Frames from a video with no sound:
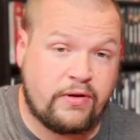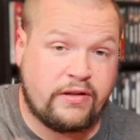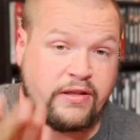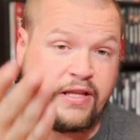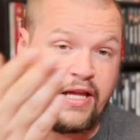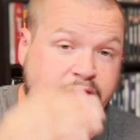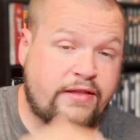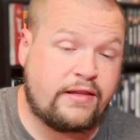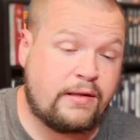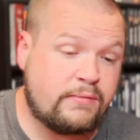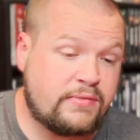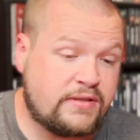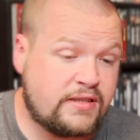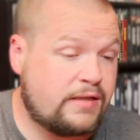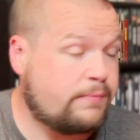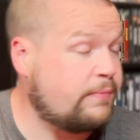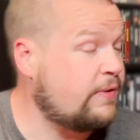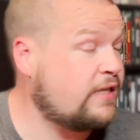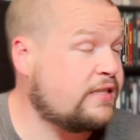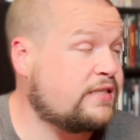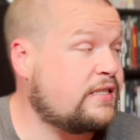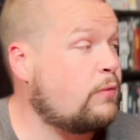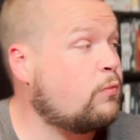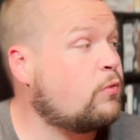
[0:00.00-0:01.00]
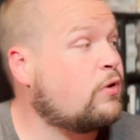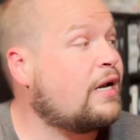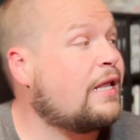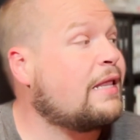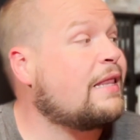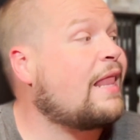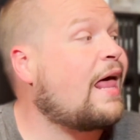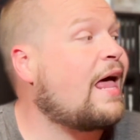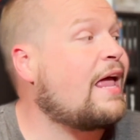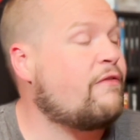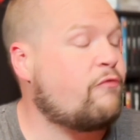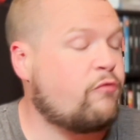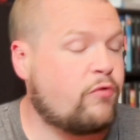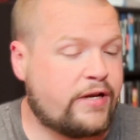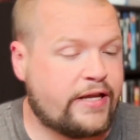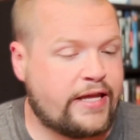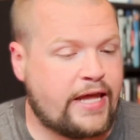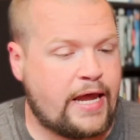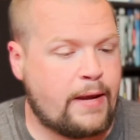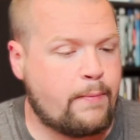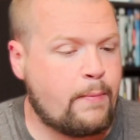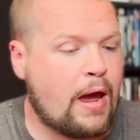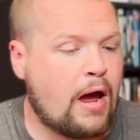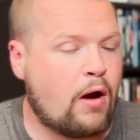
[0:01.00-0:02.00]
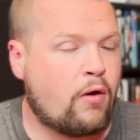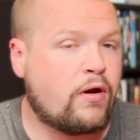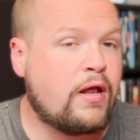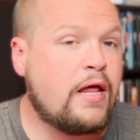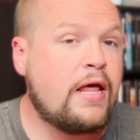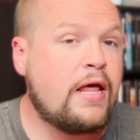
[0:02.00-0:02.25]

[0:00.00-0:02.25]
let them see it because they weren't alive when it came out.